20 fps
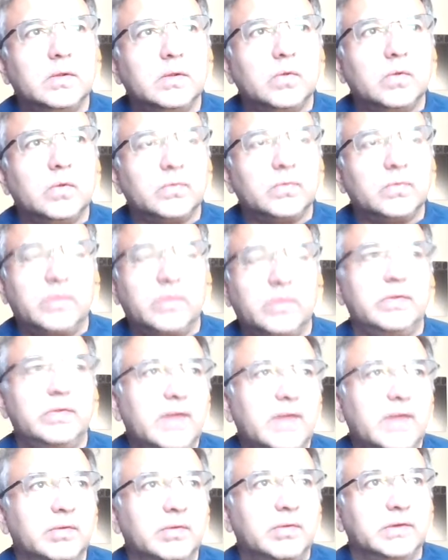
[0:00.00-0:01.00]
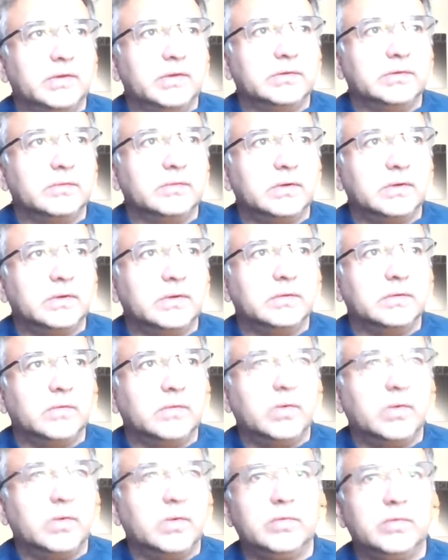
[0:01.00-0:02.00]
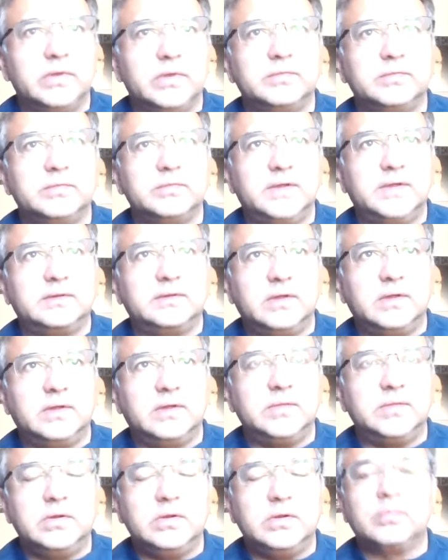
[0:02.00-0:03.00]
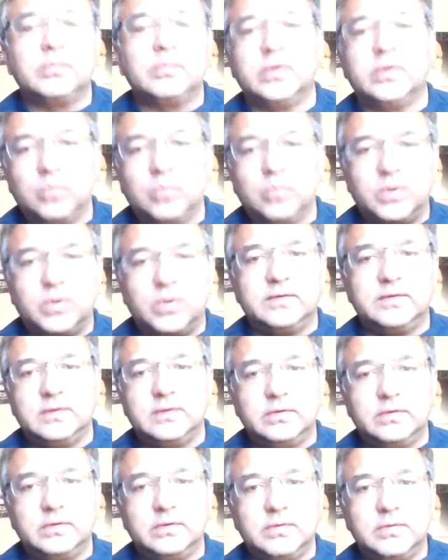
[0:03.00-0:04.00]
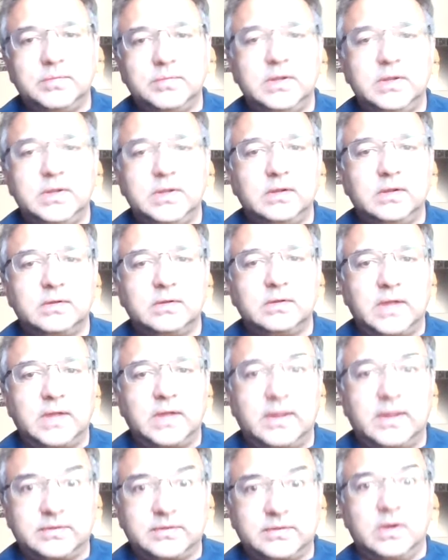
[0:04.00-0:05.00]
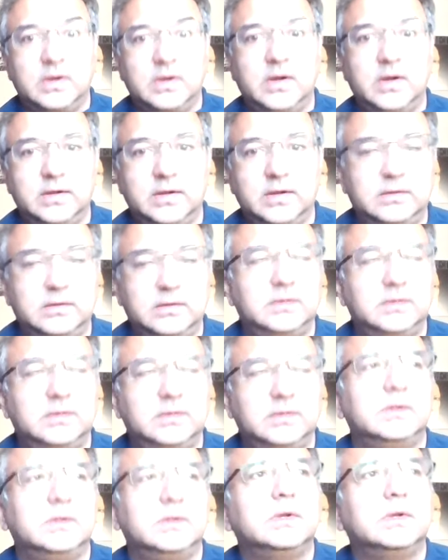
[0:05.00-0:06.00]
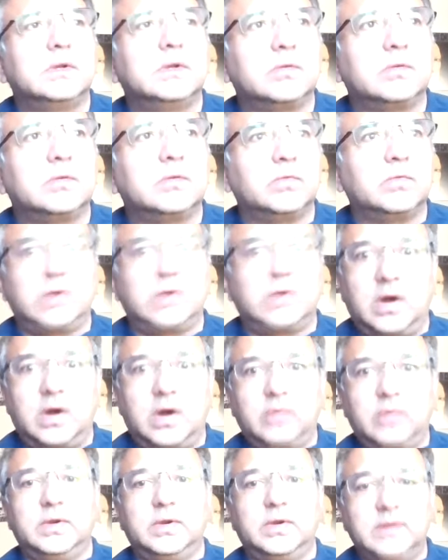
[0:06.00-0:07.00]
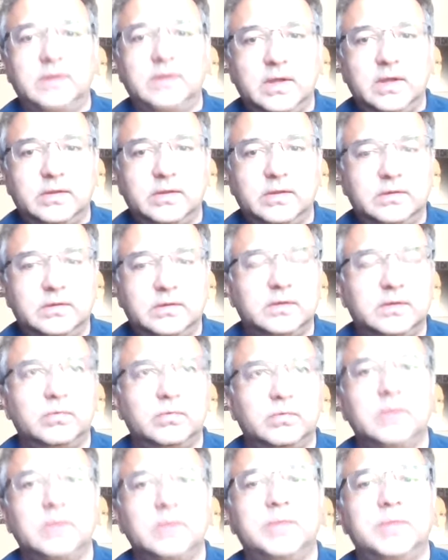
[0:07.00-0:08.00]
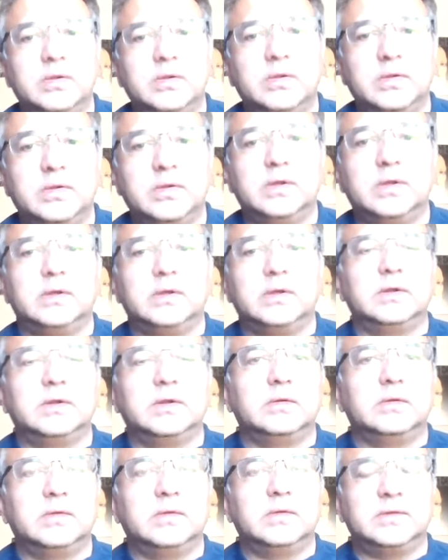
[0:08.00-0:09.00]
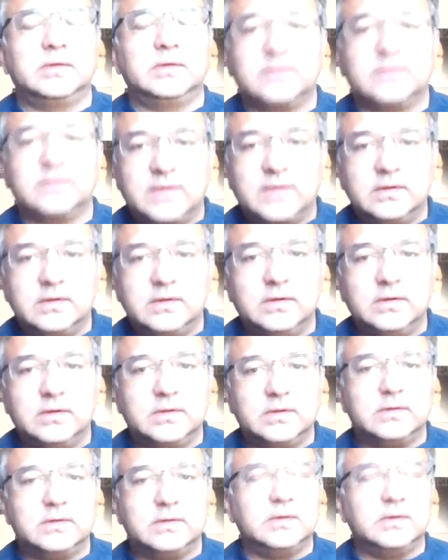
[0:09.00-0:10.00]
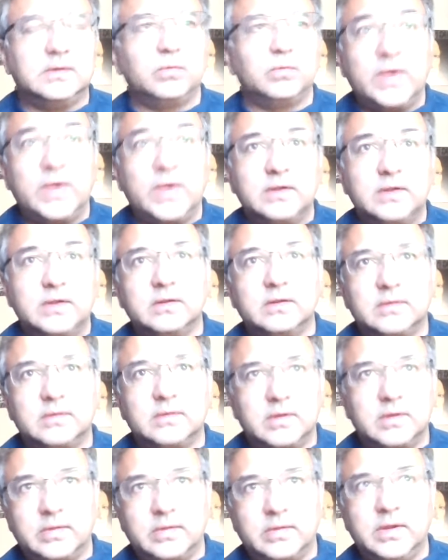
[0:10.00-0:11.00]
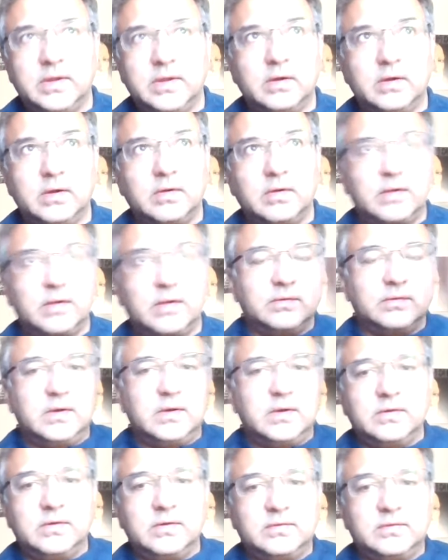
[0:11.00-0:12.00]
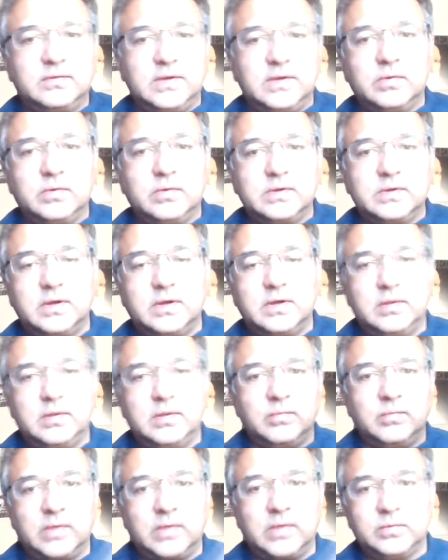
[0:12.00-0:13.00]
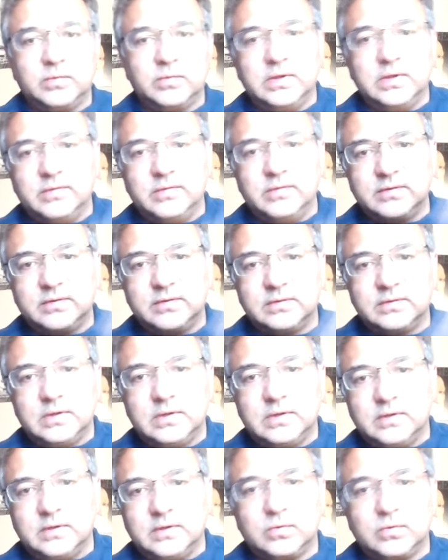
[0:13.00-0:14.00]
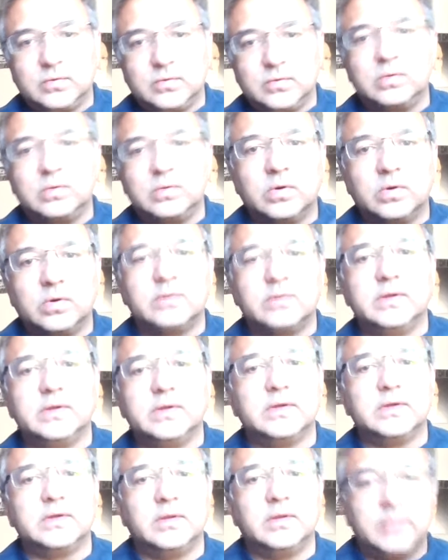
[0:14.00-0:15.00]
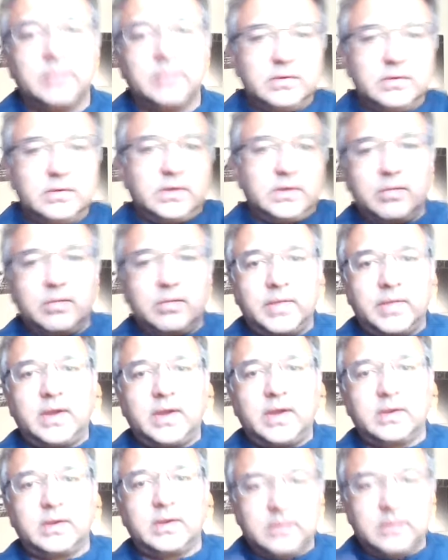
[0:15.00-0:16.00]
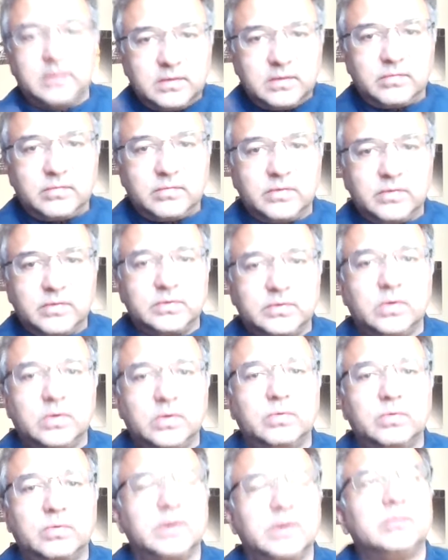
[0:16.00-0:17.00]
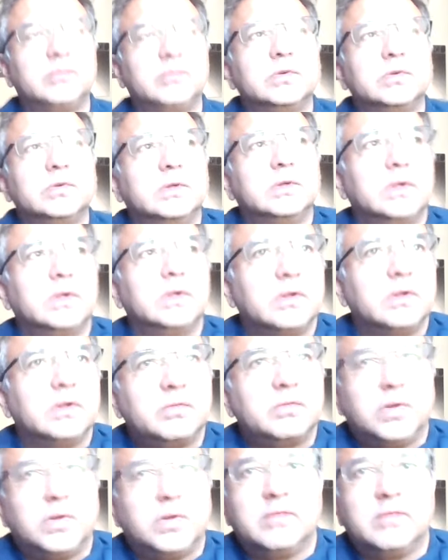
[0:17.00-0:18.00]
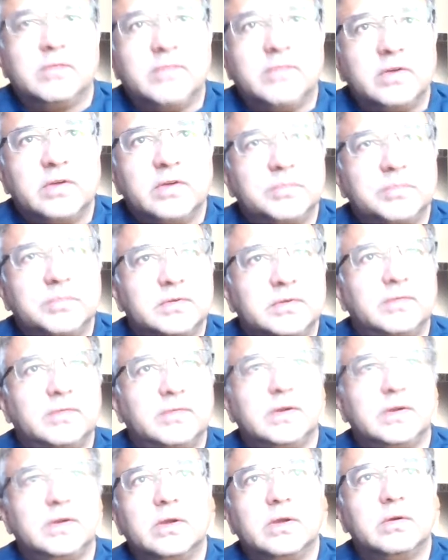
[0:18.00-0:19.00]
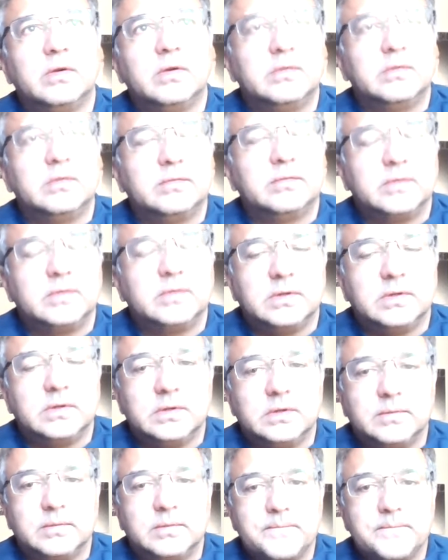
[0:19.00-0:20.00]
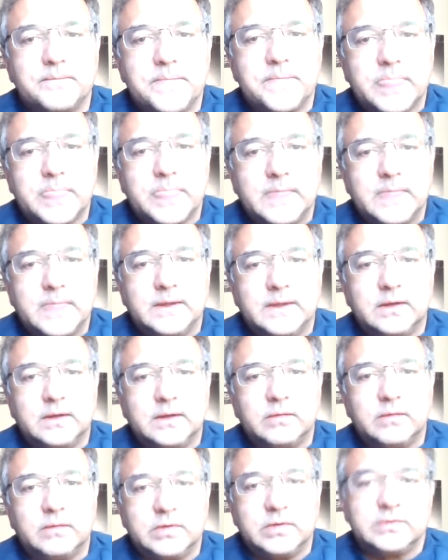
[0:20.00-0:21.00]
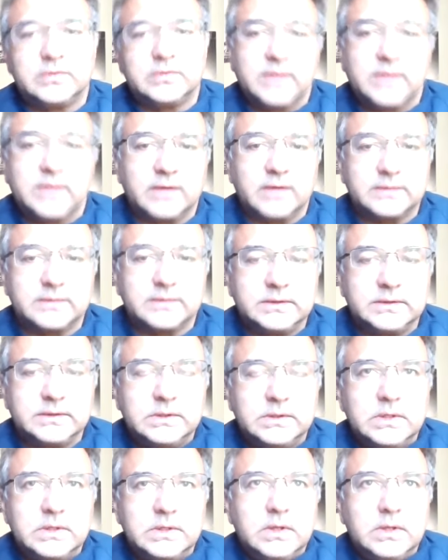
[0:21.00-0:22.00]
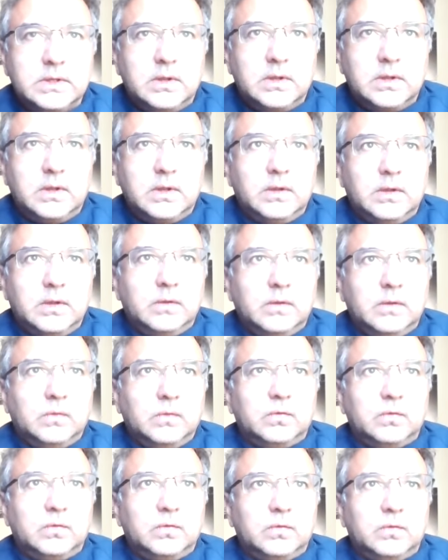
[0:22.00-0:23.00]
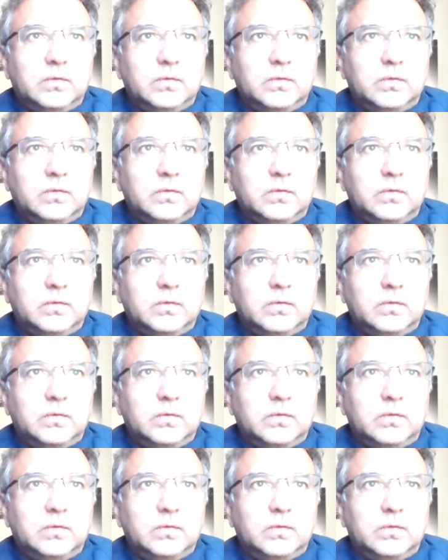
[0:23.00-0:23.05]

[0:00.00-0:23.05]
So other than that religion, no other religion makes a claim that you can point to one single human being as God, conquering death and reappearing and is ascended and is waiting there outside this sacred time as we live this historical earthly time to come back for this total redemption. It's part of a very specific narrative and religious text. So we